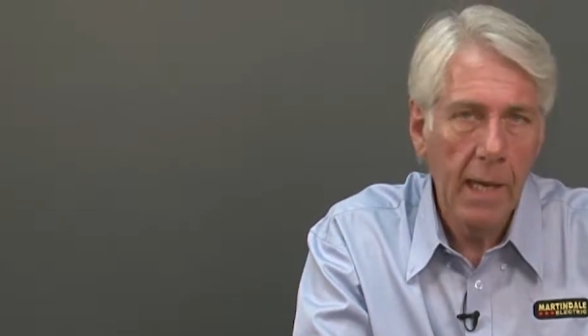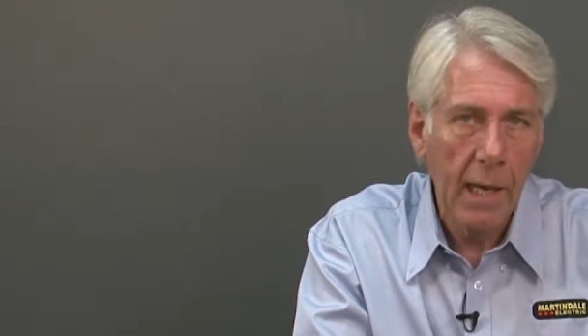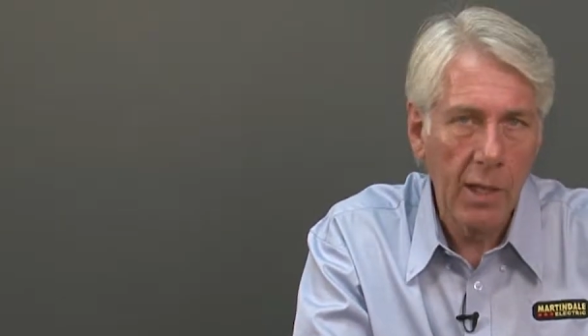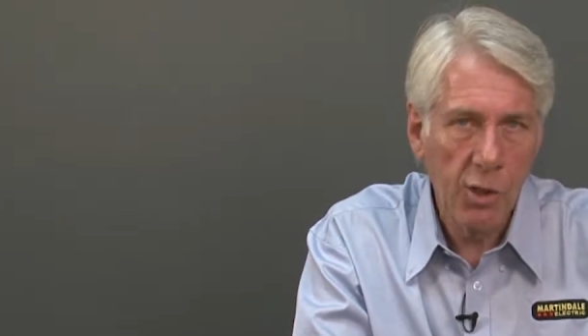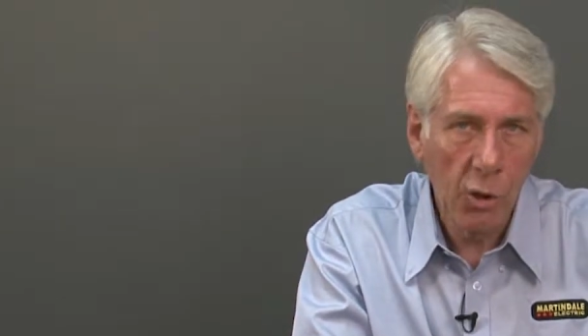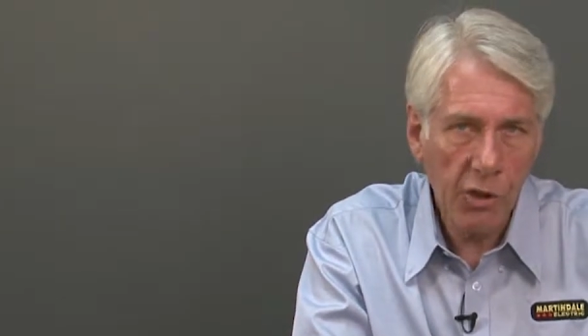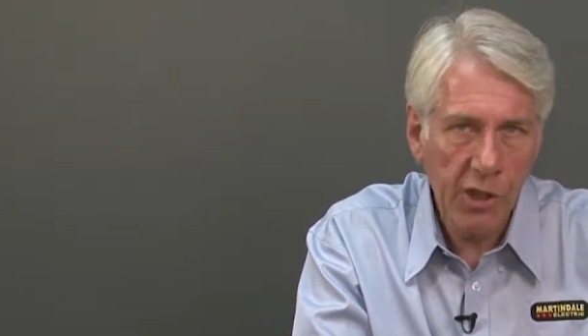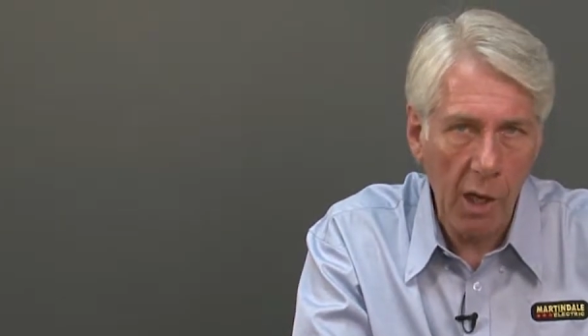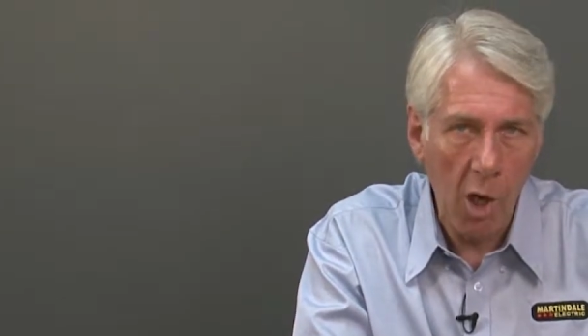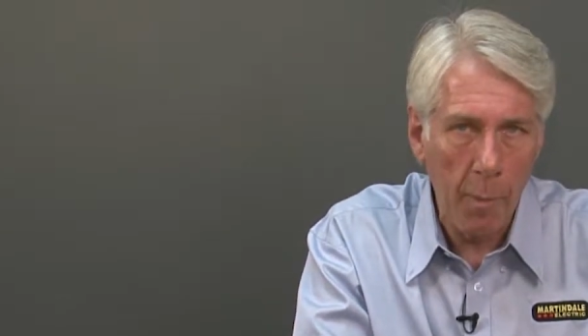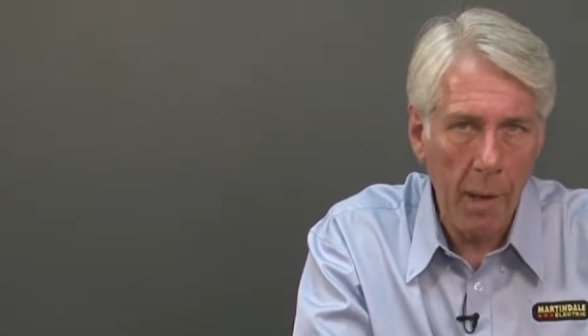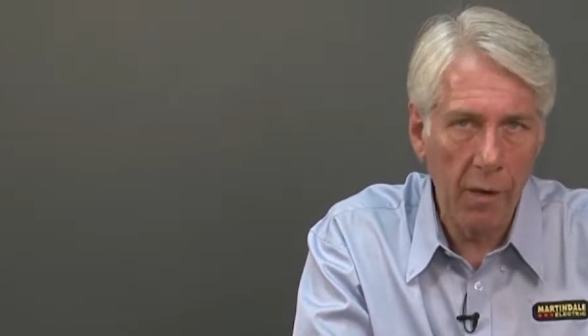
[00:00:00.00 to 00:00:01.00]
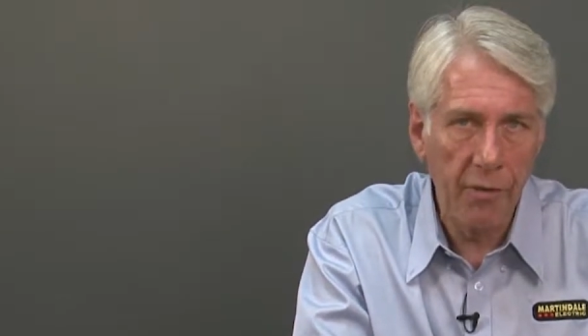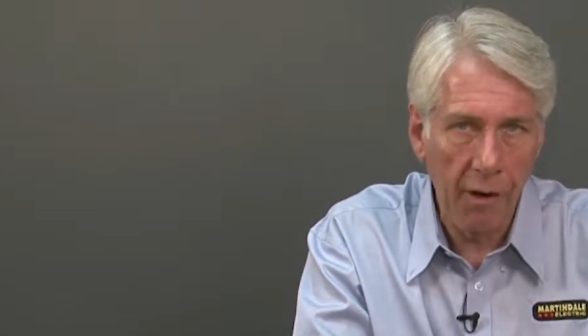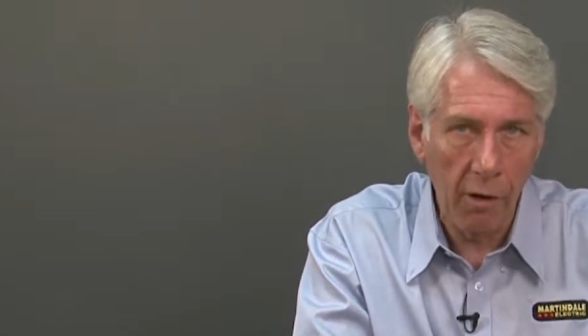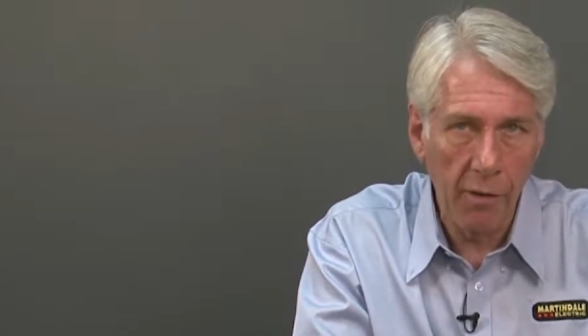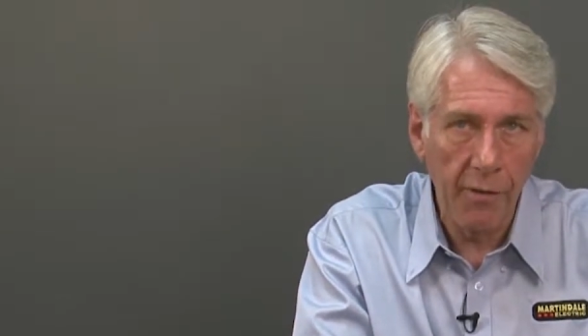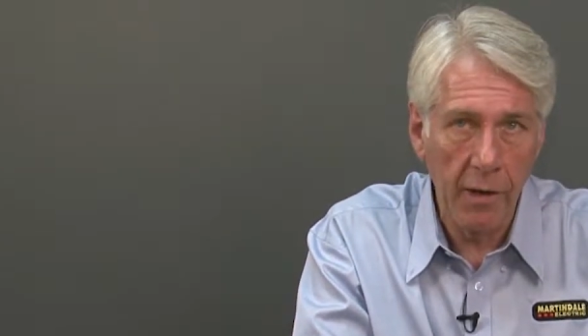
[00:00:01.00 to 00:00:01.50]
It's also about
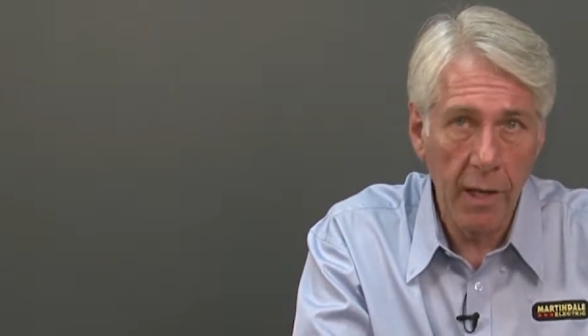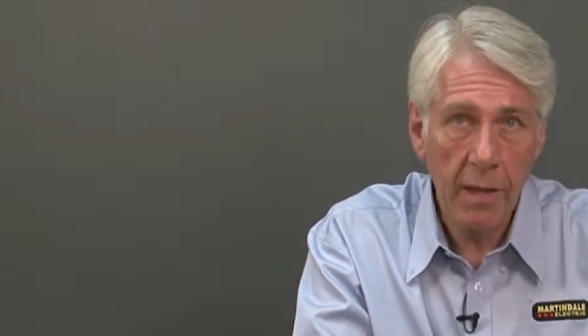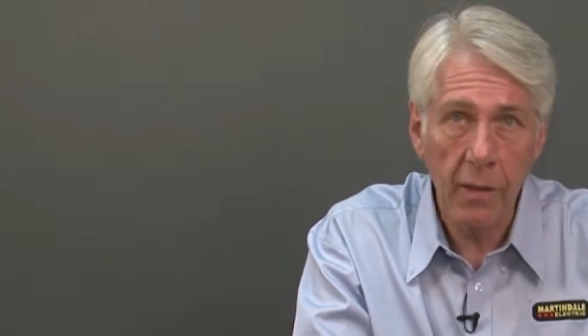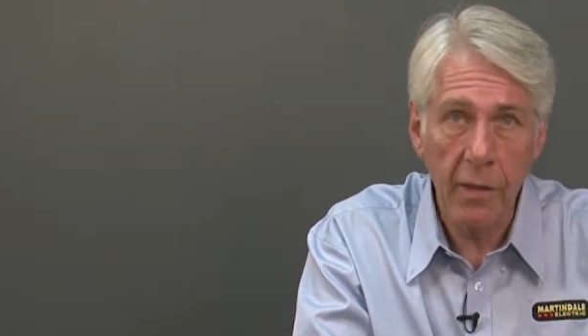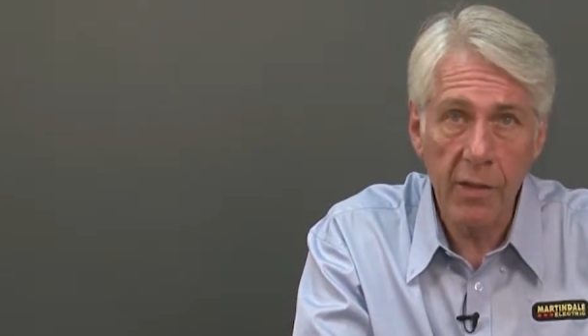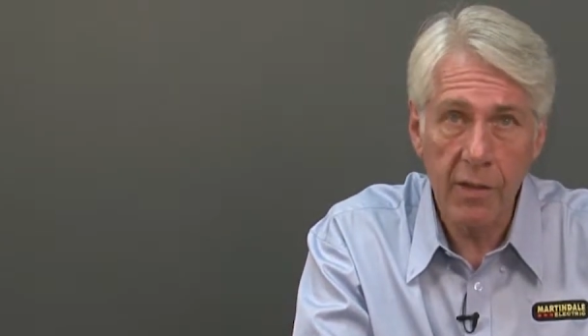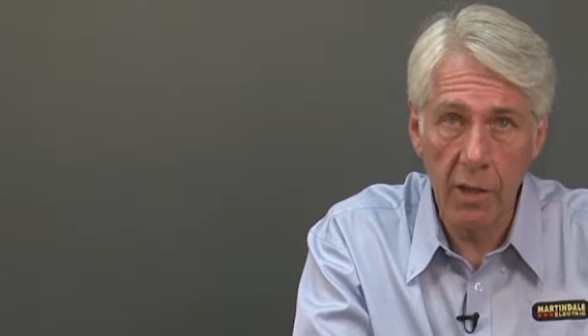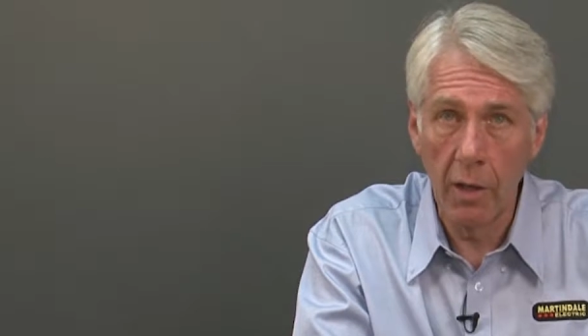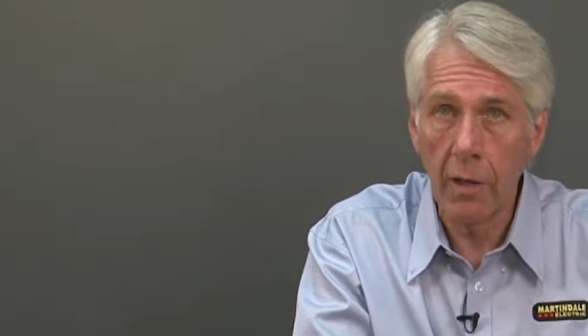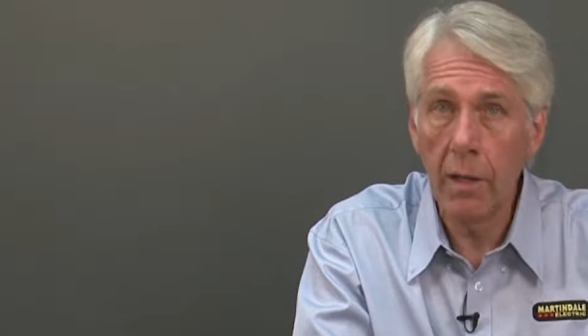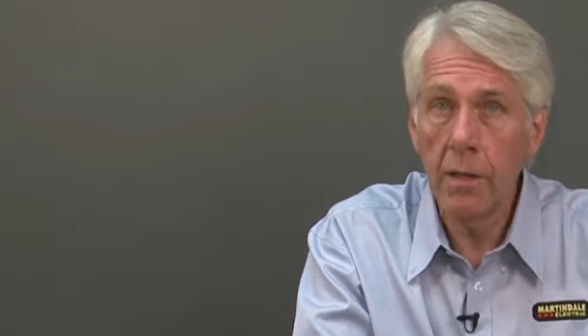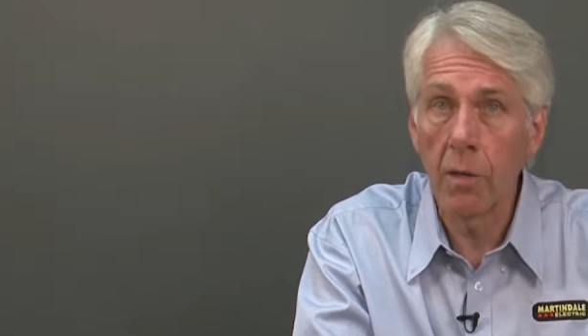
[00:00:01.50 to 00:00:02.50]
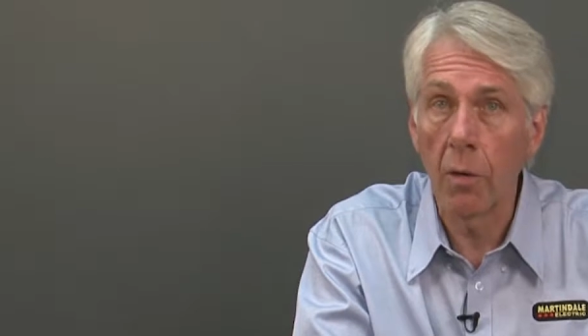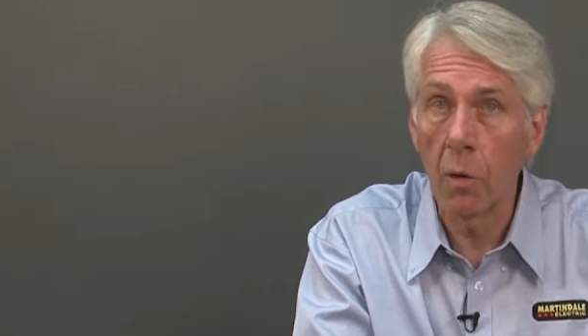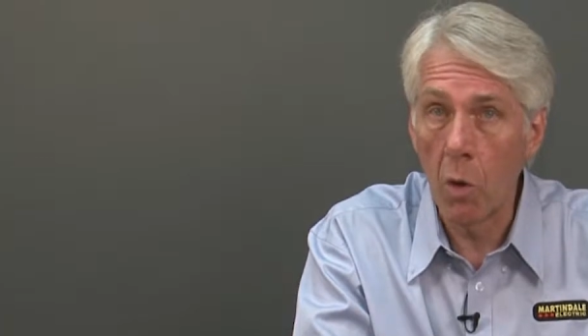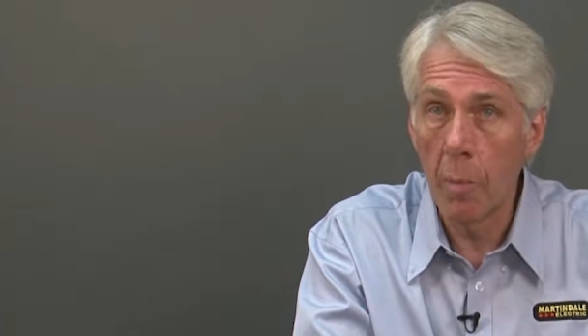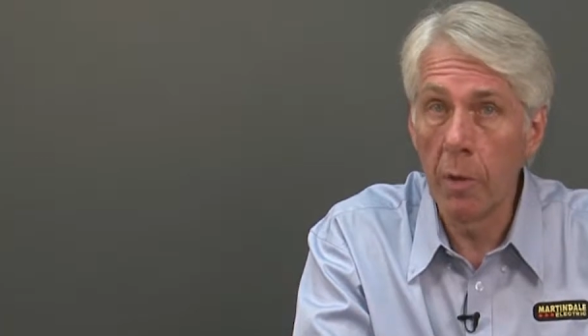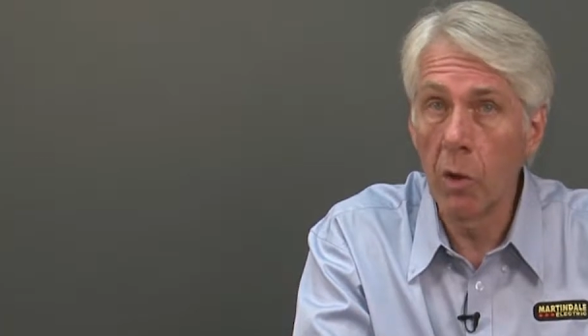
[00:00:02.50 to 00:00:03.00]
verifying that the circuit or
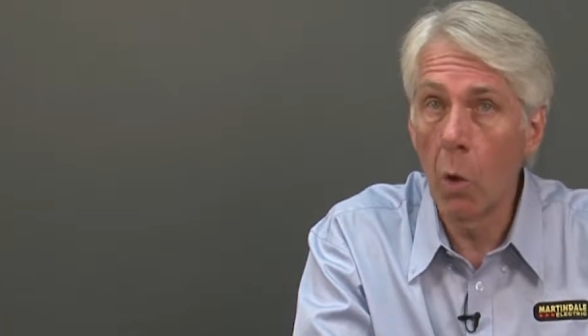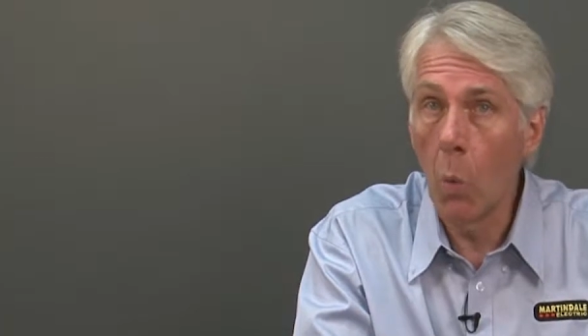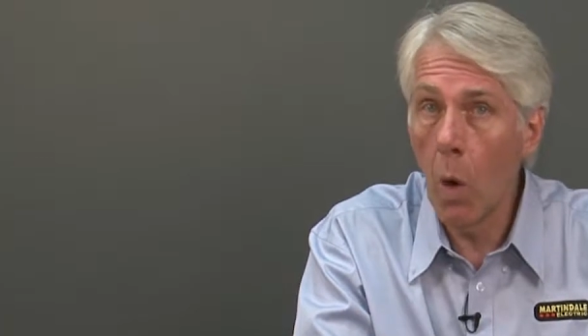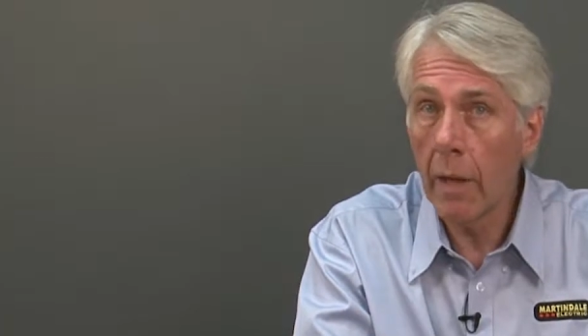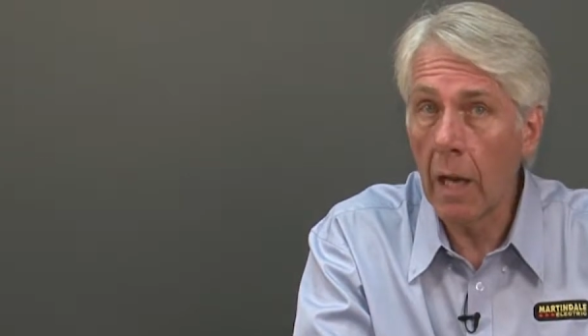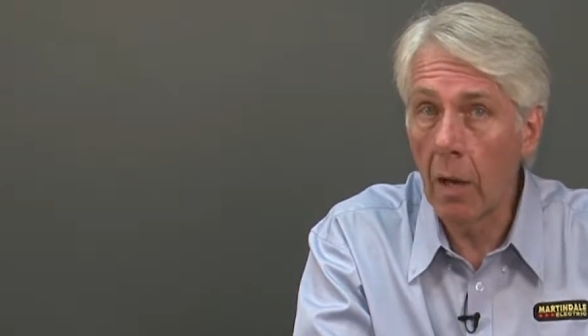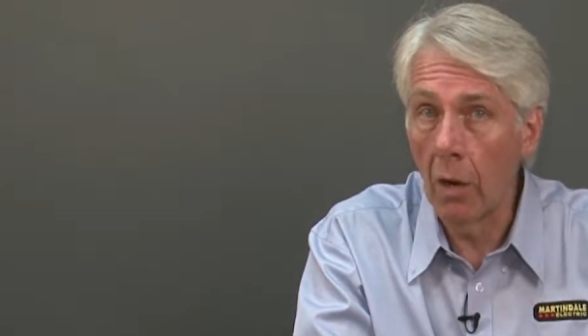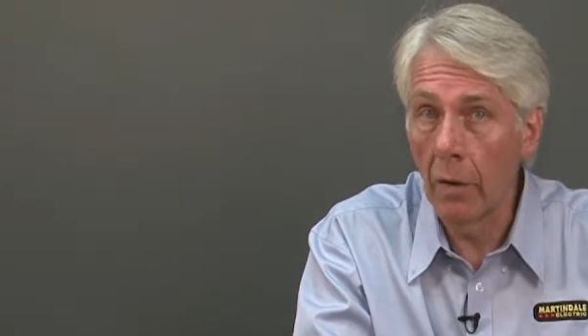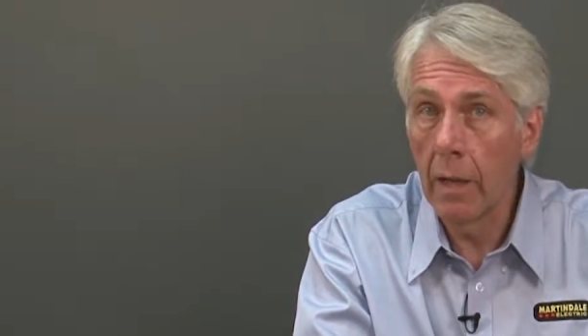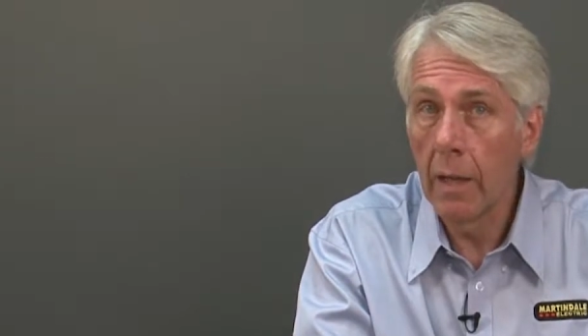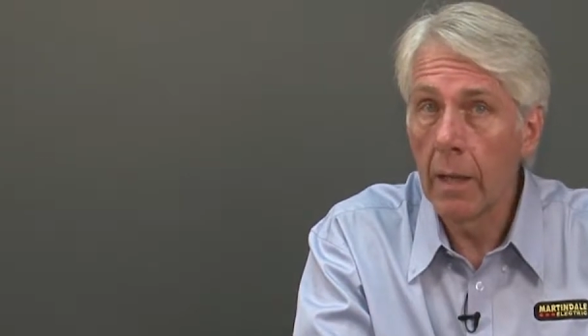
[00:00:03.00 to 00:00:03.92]
equipment you're working on